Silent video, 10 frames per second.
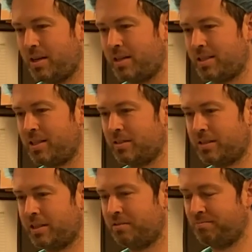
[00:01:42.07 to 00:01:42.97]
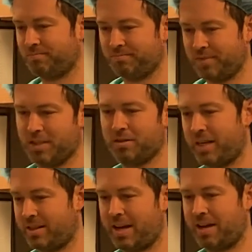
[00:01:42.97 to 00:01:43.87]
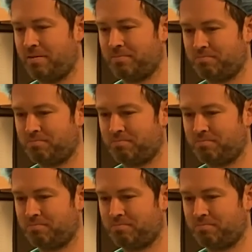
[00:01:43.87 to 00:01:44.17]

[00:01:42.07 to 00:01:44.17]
sterilely, get that